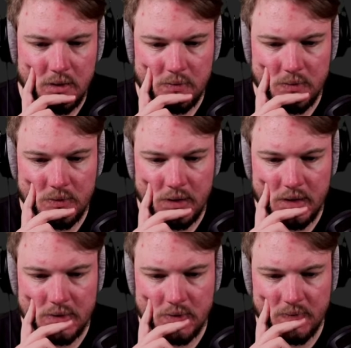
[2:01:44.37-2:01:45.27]
Oh,
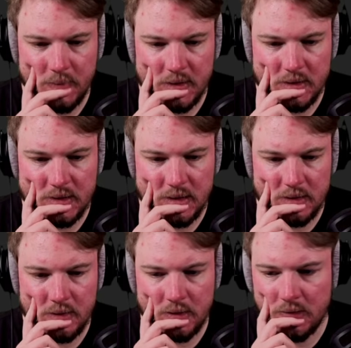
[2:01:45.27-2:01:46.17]
Ulay has no information
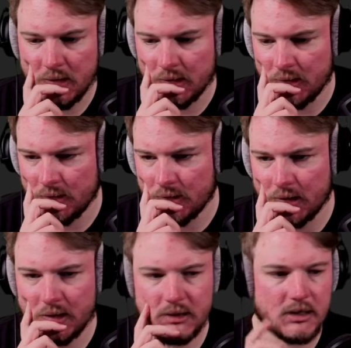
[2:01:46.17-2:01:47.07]
sign. Oh,
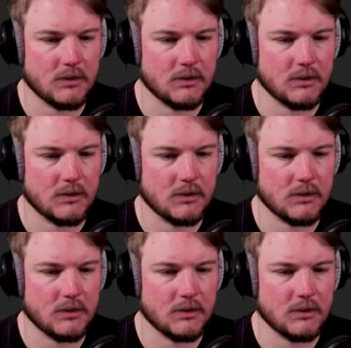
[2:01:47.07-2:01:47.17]
god